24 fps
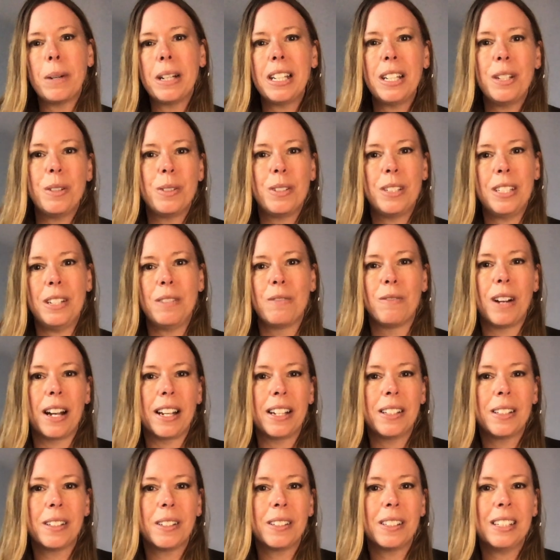you see
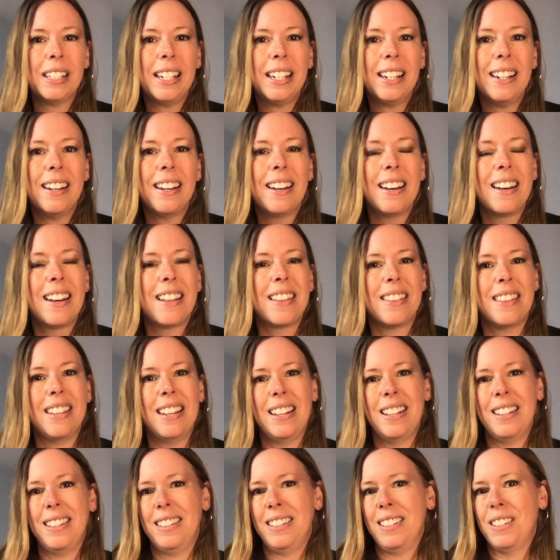regularly,
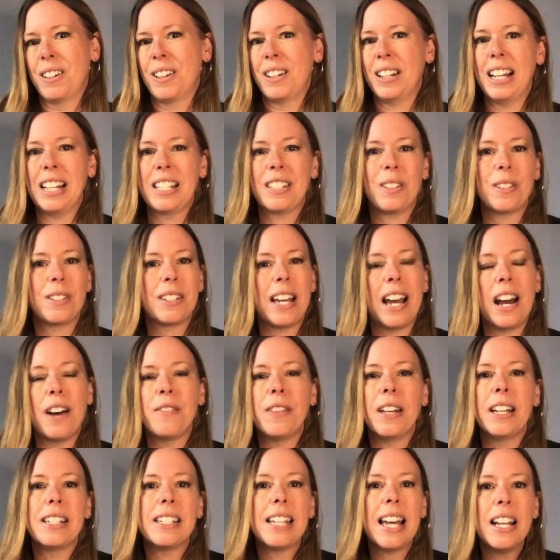you're going to start to have
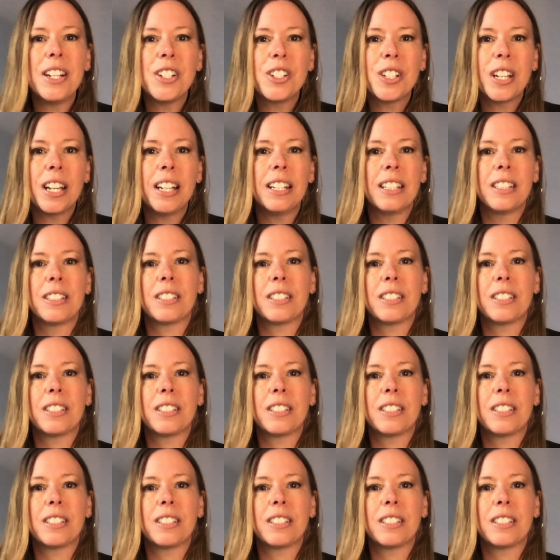that tension. It's